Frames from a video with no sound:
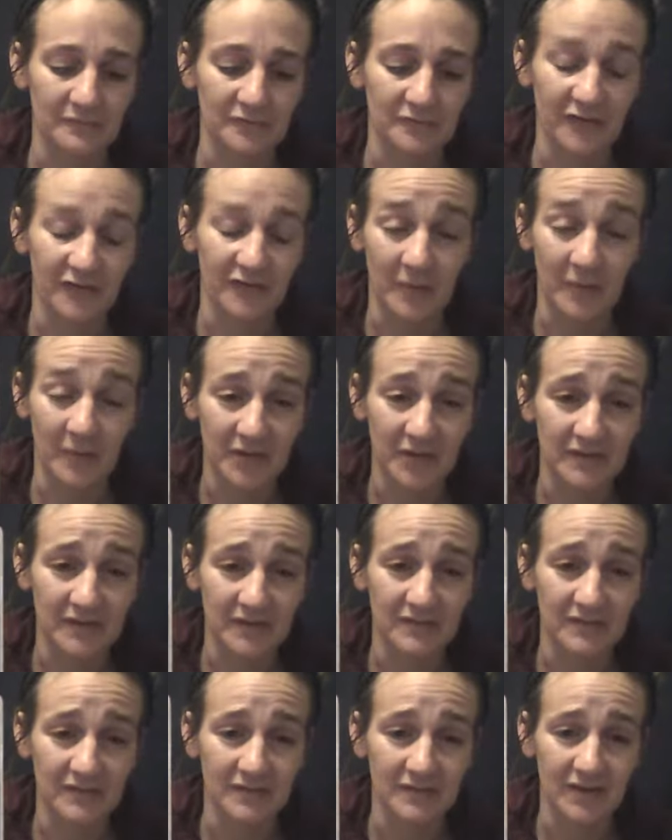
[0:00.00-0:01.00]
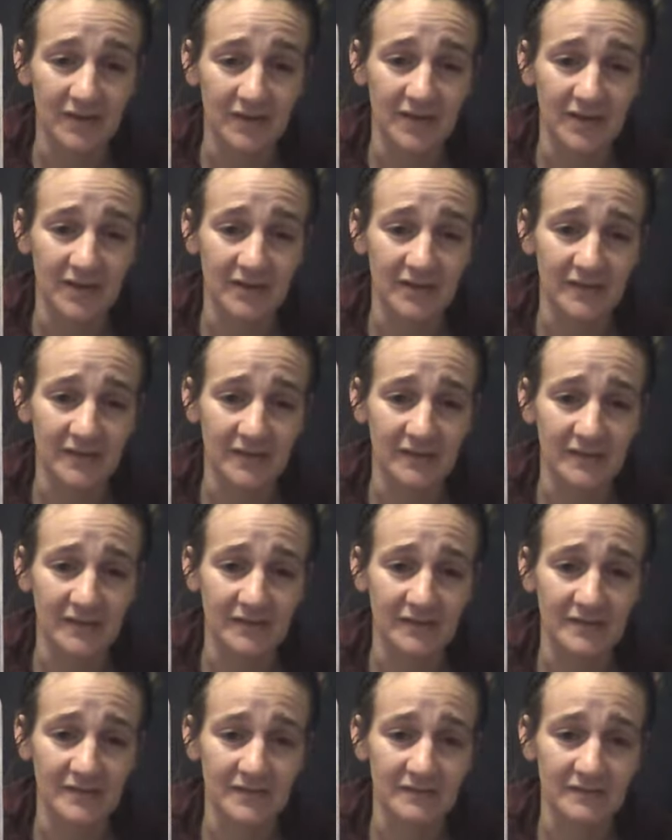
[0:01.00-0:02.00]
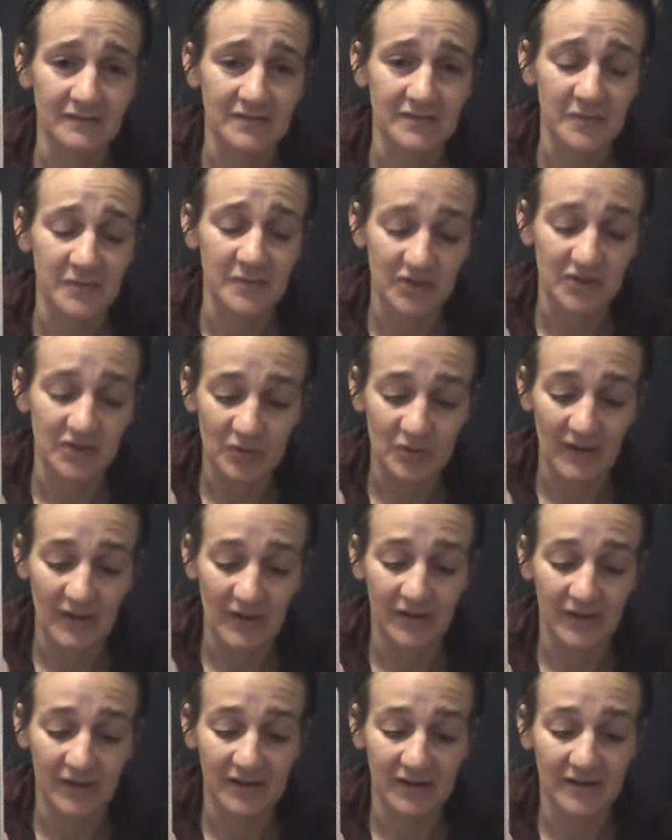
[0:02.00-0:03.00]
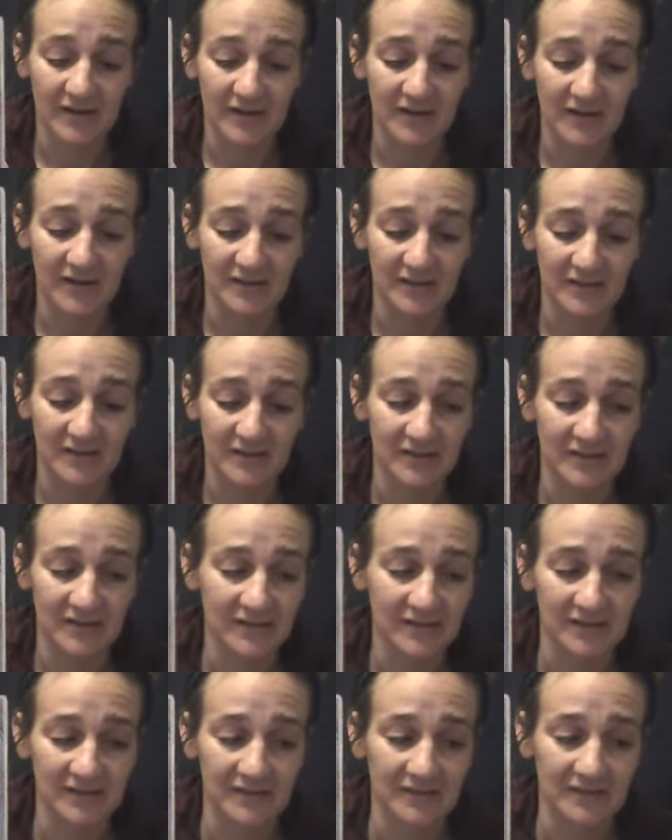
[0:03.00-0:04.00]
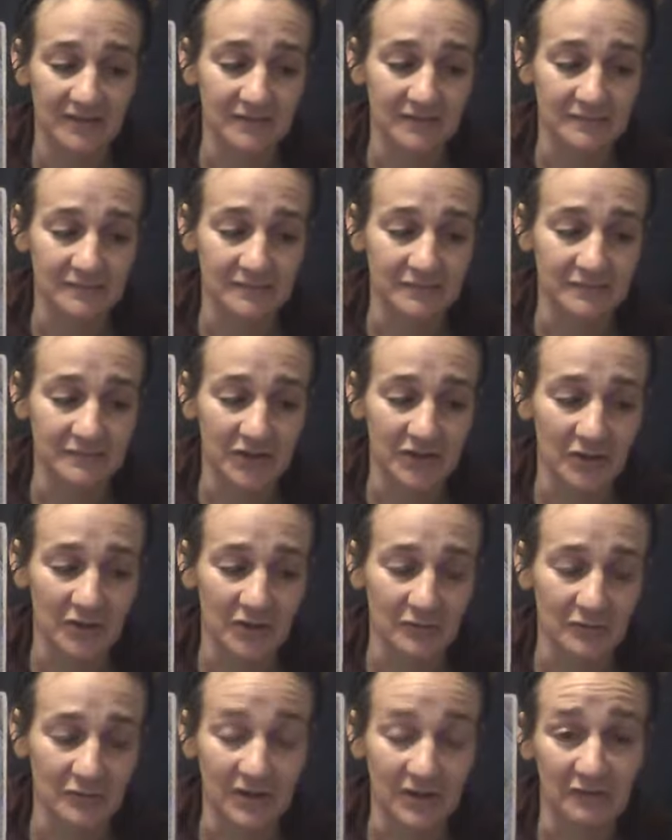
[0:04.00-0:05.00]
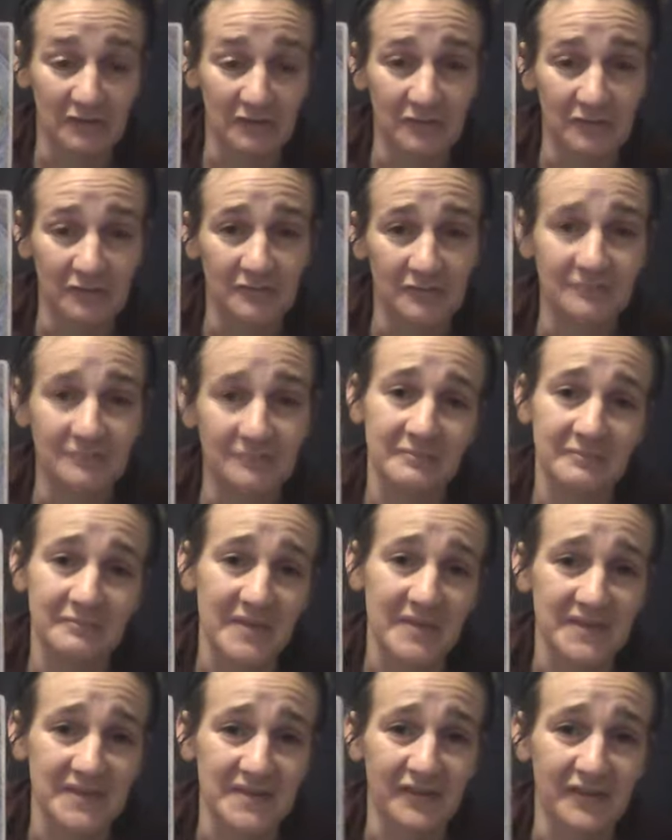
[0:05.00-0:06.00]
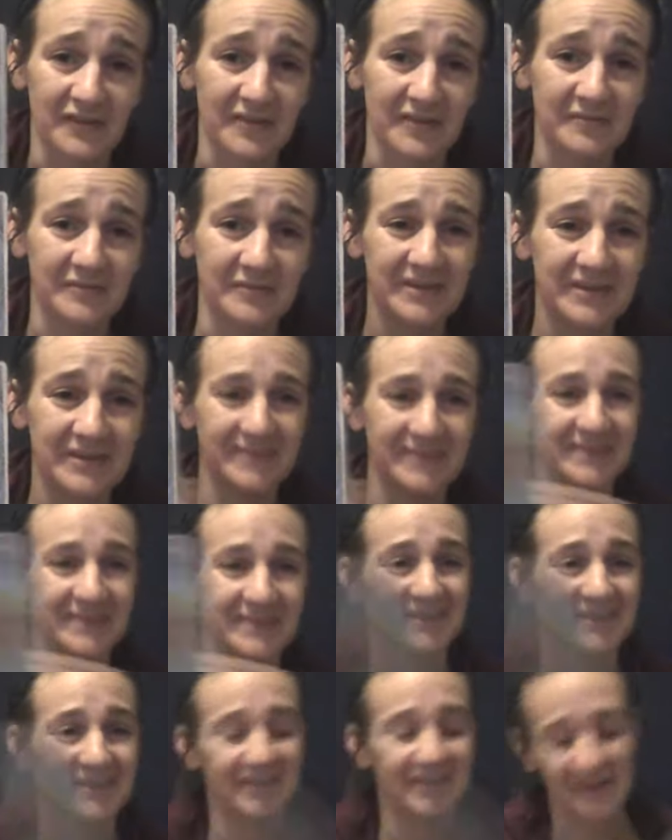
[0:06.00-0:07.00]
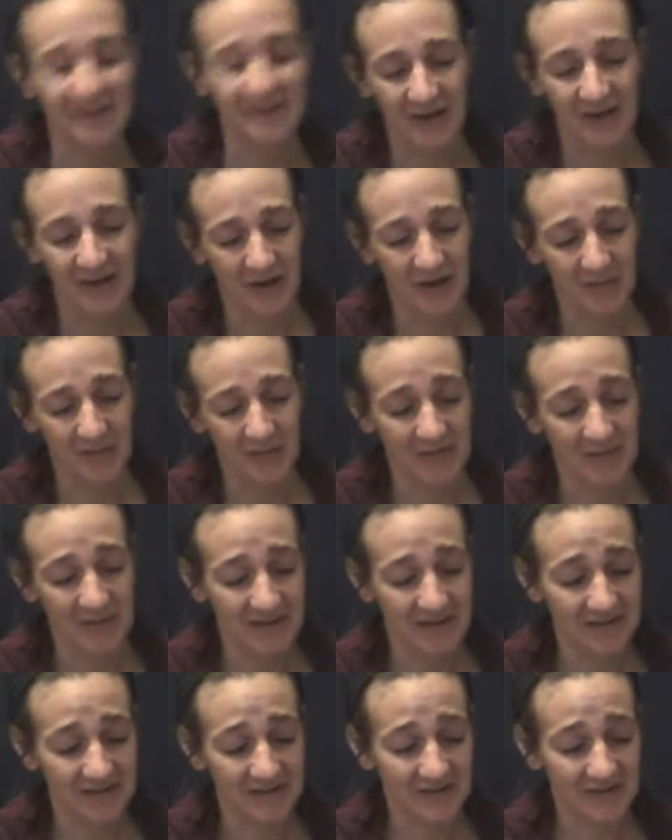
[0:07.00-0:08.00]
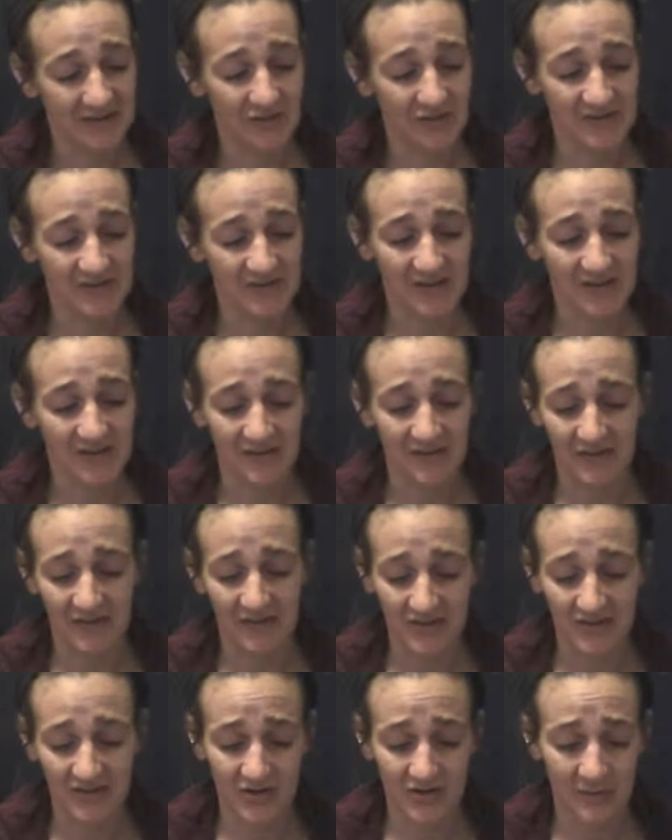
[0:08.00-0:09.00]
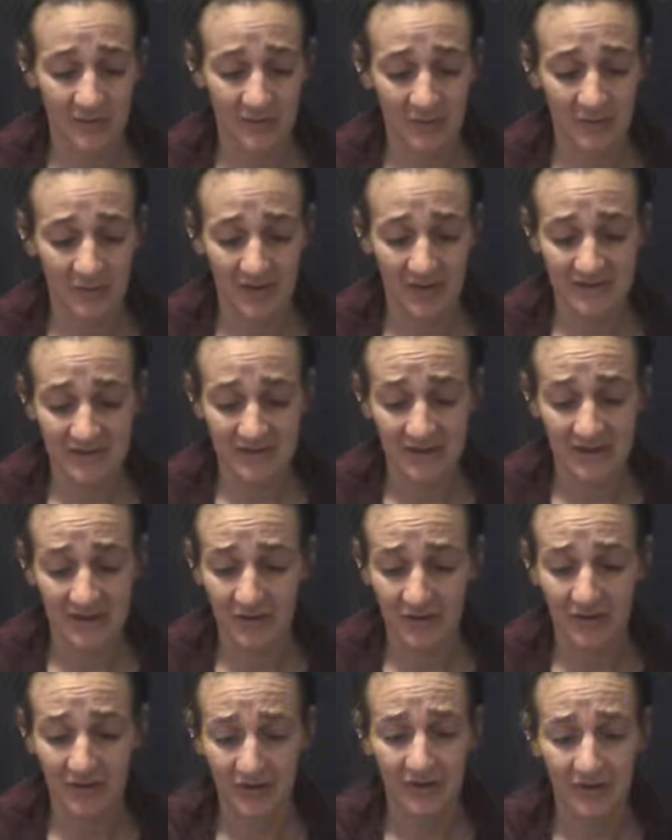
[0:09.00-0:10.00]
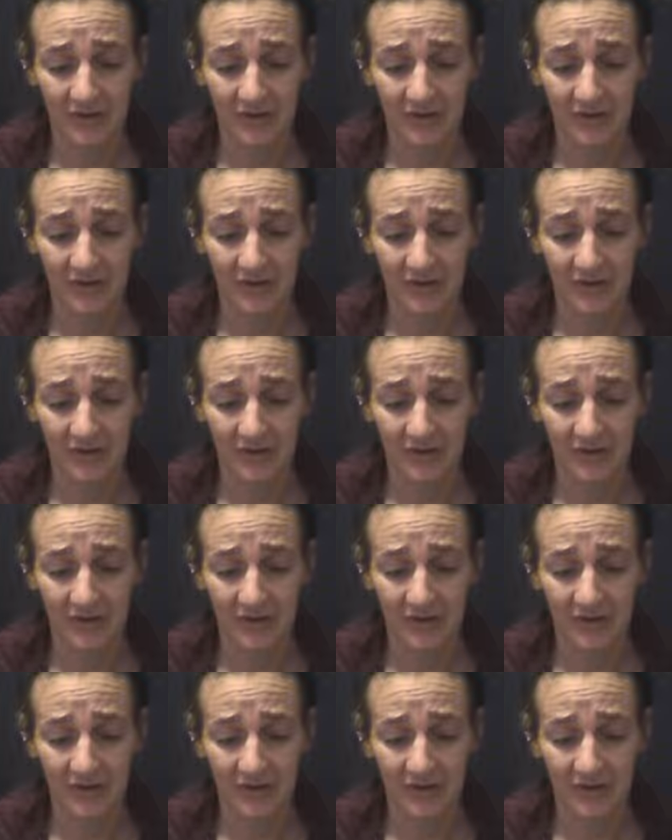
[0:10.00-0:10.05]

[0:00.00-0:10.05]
family and spirituality and, love, basically. And it looks like things are coming back together